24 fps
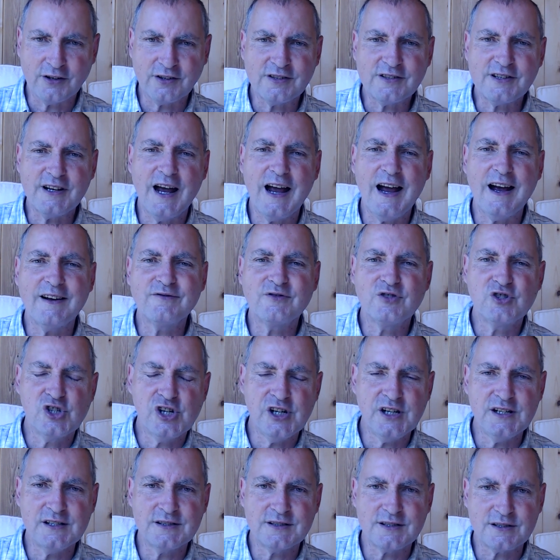to have
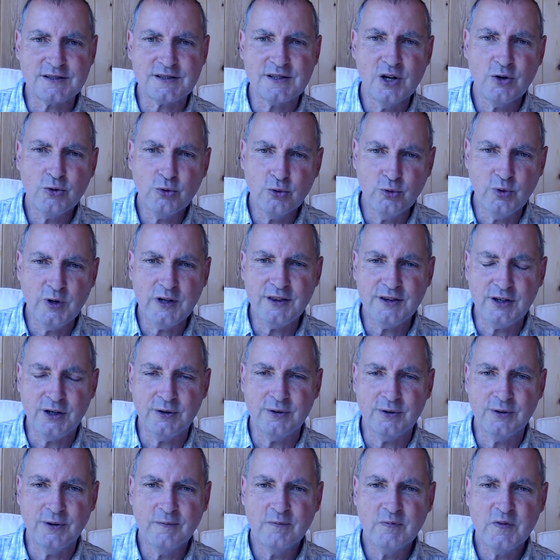Jesus with you